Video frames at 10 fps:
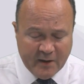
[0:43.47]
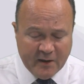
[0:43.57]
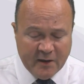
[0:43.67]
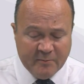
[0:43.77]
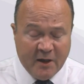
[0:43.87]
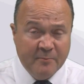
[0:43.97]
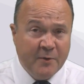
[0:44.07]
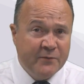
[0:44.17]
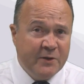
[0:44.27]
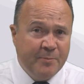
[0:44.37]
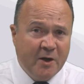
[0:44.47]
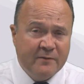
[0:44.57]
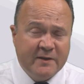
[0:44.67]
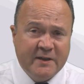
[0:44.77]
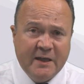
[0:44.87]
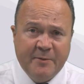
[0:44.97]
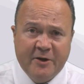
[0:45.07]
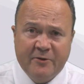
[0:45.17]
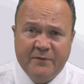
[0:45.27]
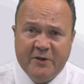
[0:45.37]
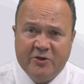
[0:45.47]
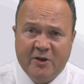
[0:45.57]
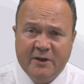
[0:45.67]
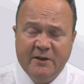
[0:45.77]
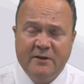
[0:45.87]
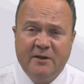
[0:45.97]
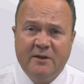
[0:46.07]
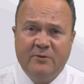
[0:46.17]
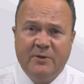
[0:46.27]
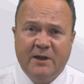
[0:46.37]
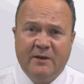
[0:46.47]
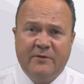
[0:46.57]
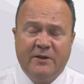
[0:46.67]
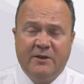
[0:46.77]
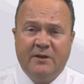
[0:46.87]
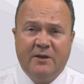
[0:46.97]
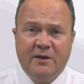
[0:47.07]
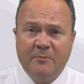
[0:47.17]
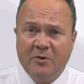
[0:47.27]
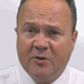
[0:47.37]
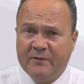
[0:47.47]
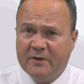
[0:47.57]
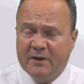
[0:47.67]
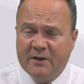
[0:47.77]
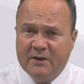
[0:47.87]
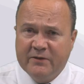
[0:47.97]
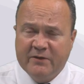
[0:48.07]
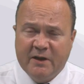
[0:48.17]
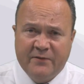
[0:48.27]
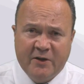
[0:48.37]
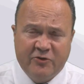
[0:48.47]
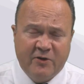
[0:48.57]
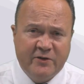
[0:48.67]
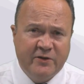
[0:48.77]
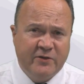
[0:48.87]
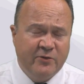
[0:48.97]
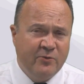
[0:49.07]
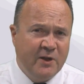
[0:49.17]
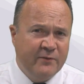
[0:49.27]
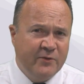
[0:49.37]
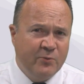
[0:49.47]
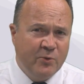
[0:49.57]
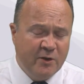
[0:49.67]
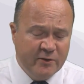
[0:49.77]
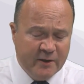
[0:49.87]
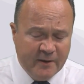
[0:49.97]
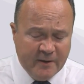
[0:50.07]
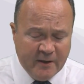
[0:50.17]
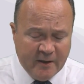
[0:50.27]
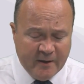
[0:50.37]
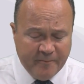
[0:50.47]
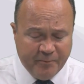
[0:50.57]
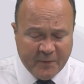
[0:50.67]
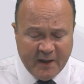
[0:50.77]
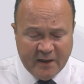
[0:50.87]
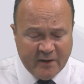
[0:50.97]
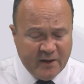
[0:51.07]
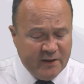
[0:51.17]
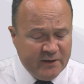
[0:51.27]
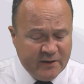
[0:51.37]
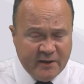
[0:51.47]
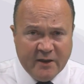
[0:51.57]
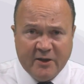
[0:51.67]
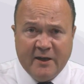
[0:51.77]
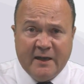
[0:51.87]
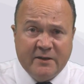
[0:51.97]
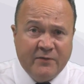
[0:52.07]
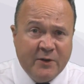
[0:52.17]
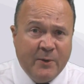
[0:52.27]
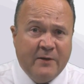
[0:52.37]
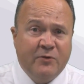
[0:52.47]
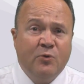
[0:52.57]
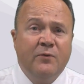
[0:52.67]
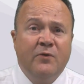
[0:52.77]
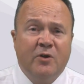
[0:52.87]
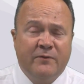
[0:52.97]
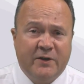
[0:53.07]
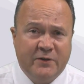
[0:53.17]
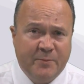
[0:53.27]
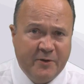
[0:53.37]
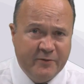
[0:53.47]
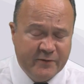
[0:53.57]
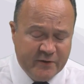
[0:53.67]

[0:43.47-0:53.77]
I'm obviously part of a team here at Fitch Learning. We have a number of CFA instructors all over the world, and you know, collectively we have an awful lot of experience.